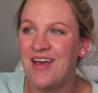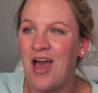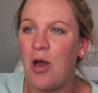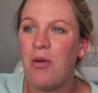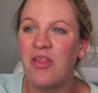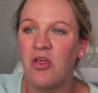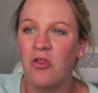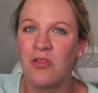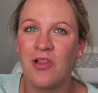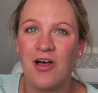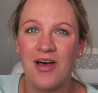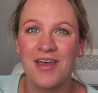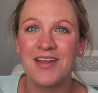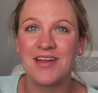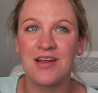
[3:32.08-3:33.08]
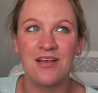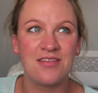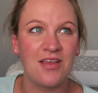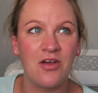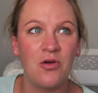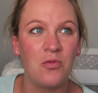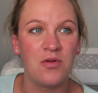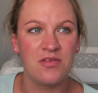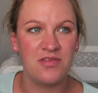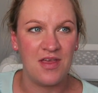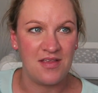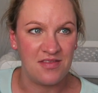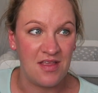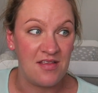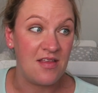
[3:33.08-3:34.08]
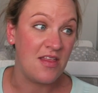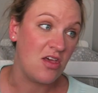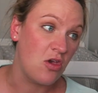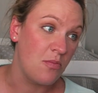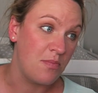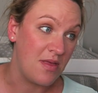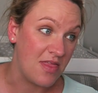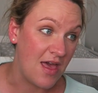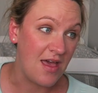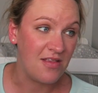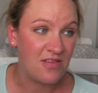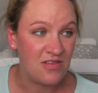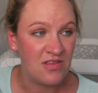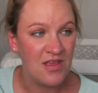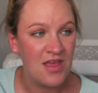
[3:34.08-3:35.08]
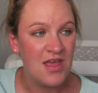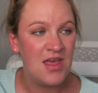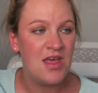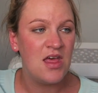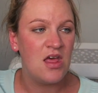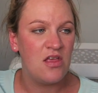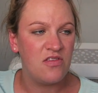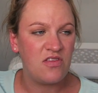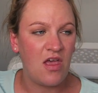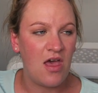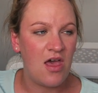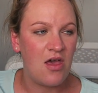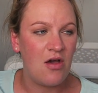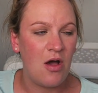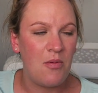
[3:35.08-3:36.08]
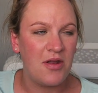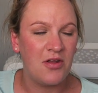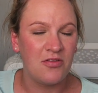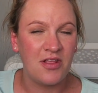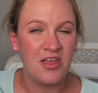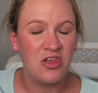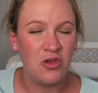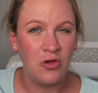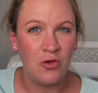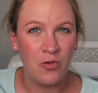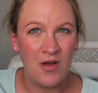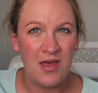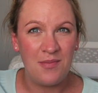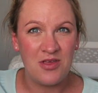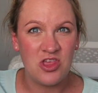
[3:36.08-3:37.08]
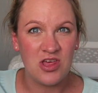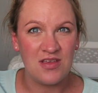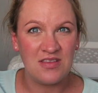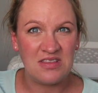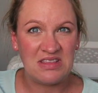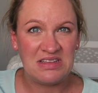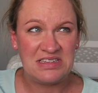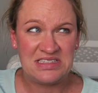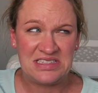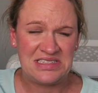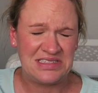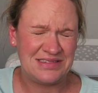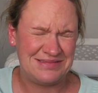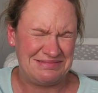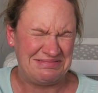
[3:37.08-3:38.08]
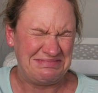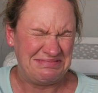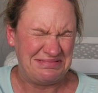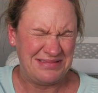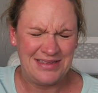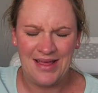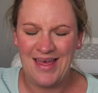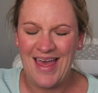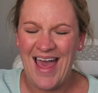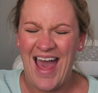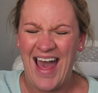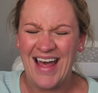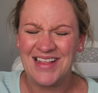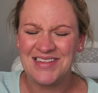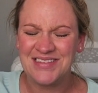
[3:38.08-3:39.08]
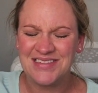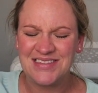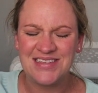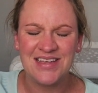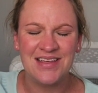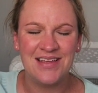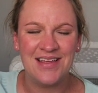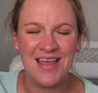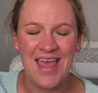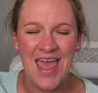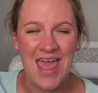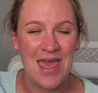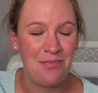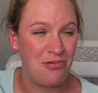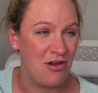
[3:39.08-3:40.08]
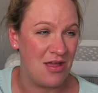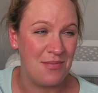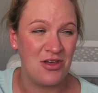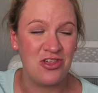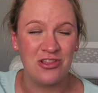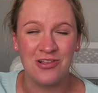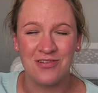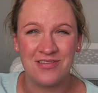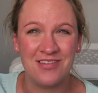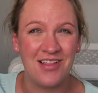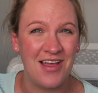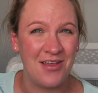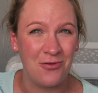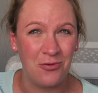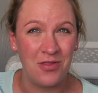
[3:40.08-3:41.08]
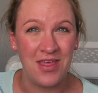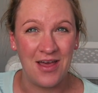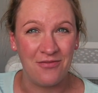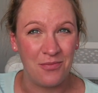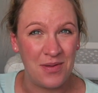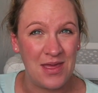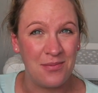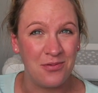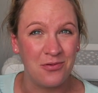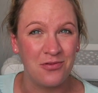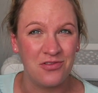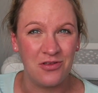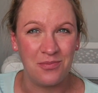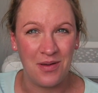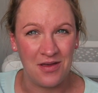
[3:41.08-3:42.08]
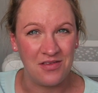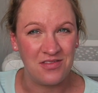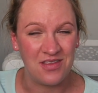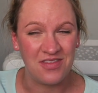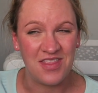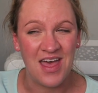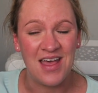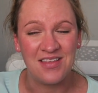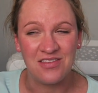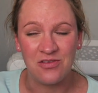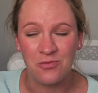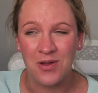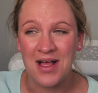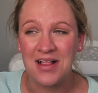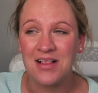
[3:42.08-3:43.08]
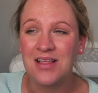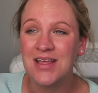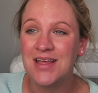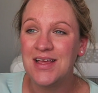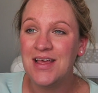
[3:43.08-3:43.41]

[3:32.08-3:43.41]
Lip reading: I went online and I was like, oh, what's this? And they said it could be this. So I went on like Google Images, and it pretty much looked like all the other people's who posted theirs as well.